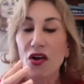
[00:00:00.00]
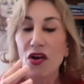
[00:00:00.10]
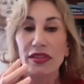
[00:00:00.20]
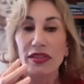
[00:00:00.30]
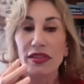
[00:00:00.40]

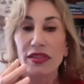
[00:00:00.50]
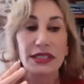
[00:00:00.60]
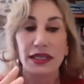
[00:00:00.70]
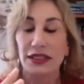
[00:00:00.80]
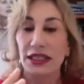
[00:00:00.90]

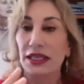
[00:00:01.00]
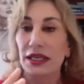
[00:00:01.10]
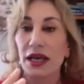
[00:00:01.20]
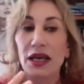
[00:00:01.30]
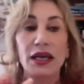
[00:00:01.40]
authentically
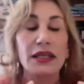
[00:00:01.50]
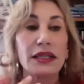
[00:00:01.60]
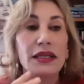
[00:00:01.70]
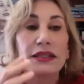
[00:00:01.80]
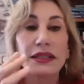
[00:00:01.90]

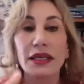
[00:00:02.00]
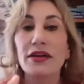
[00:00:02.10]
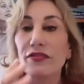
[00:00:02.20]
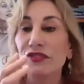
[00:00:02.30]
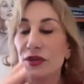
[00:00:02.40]

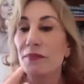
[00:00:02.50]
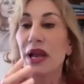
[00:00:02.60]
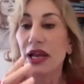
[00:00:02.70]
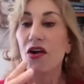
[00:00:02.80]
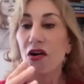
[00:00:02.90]
live to
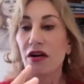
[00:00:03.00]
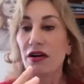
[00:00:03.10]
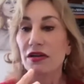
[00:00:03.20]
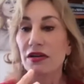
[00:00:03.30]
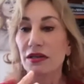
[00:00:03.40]
make
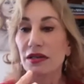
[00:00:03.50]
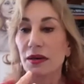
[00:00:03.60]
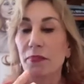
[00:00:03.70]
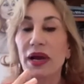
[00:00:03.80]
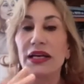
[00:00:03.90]
art,
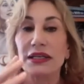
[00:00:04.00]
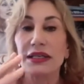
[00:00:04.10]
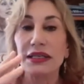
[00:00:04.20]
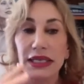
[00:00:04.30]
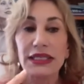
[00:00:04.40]
but
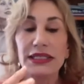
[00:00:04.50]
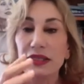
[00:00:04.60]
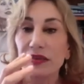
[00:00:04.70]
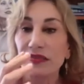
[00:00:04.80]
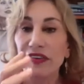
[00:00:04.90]
need
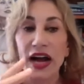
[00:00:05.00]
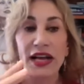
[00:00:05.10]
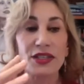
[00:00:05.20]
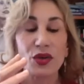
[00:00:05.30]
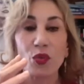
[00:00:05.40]
to
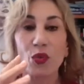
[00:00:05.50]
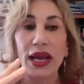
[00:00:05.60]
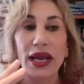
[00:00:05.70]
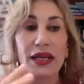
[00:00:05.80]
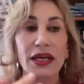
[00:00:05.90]
find a
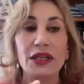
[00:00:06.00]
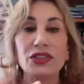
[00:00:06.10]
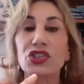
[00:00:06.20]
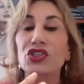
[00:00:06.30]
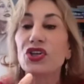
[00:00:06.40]
way
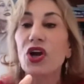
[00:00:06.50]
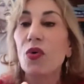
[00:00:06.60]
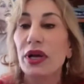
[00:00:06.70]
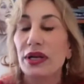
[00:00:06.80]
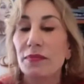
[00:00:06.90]
to
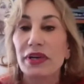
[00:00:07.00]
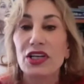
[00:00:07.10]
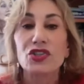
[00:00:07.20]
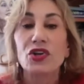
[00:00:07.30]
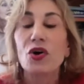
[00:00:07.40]
show it,
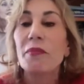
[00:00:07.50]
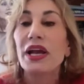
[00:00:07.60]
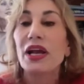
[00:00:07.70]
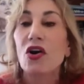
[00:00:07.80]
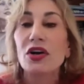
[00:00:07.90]
because you don't
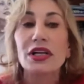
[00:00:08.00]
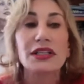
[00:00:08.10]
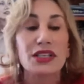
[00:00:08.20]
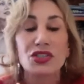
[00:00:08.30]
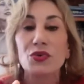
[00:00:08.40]
make art
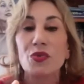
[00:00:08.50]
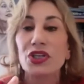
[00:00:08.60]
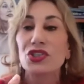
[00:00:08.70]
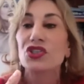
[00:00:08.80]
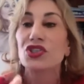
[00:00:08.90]
unless you
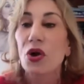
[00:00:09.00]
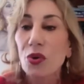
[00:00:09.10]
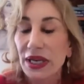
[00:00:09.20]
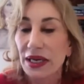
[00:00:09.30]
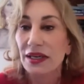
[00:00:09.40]
want to
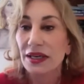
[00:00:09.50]
show it.